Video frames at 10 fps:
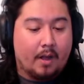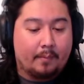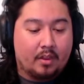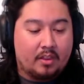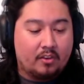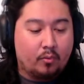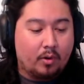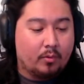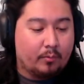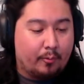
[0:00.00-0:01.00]
This one
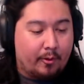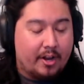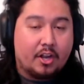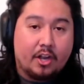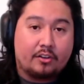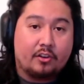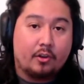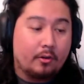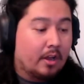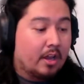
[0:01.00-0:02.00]
was pretty good
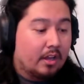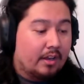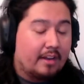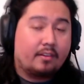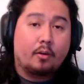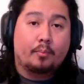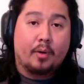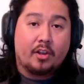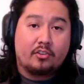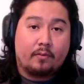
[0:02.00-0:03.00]
too. Nice little
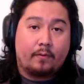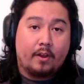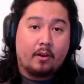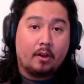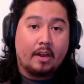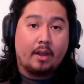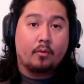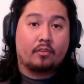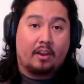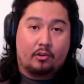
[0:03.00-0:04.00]
budget figure. It was
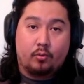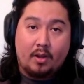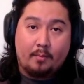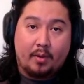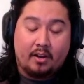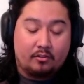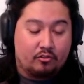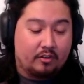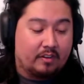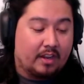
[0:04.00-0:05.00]
like $20
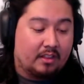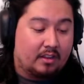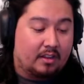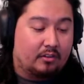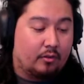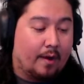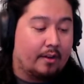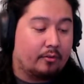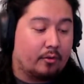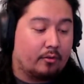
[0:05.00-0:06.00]
just to get the
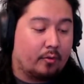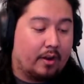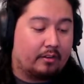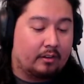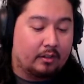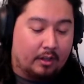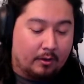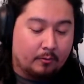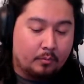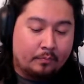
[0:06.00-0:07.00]
Tyrannosaurus Rex alone.